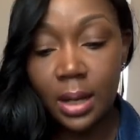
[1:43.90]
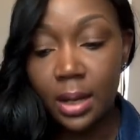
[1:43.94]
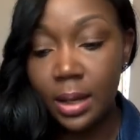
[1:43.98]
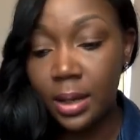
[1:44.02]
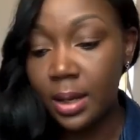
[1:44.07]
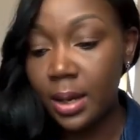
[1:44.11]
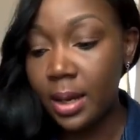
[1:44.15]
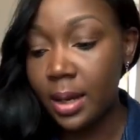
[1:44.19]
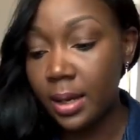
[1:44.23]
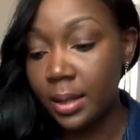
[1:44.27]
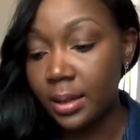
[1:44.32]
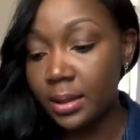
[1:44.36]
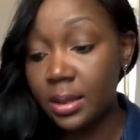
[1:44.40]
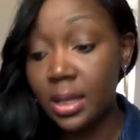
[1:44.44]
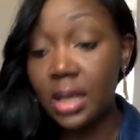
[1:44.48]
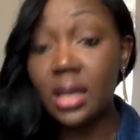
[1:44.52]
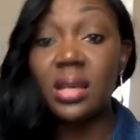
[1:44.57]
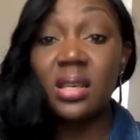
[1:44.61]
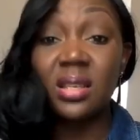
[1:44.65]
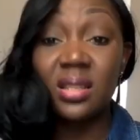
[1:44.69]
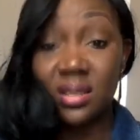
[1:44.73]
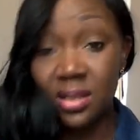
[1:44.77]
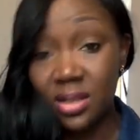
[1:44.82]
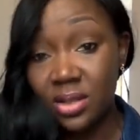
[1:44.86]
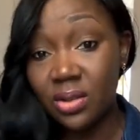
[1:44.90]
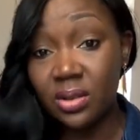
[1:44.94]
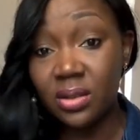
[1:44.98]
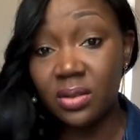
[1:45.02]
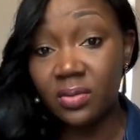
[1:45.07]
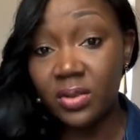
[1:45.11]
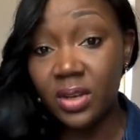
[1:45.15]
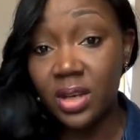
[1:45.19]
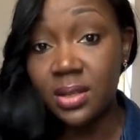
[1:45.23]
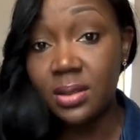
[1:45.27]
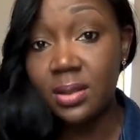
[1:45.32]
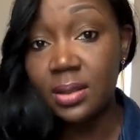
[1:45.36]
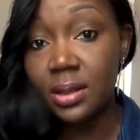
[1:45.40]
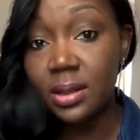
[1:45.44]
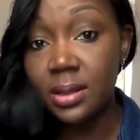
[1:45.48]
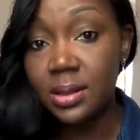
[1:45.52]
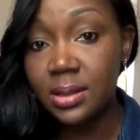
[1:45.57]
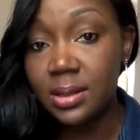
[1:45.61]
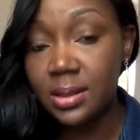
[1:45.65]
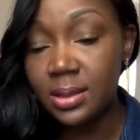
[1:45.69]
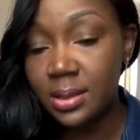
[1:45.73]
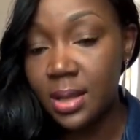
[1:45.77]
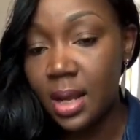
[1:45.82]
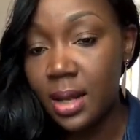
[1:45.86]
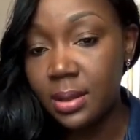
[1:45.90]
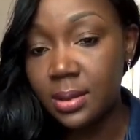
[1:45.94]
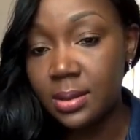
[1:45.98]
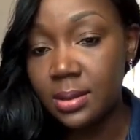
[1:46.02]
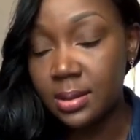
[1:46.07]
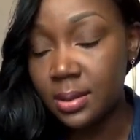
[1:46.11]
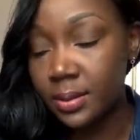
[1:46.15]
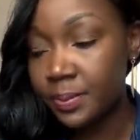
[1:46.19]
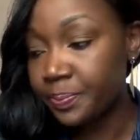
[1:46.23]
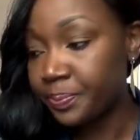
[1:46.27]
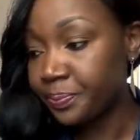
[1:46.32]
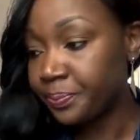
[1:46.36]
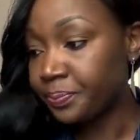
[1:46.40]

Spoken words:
I think it's universal in the sense.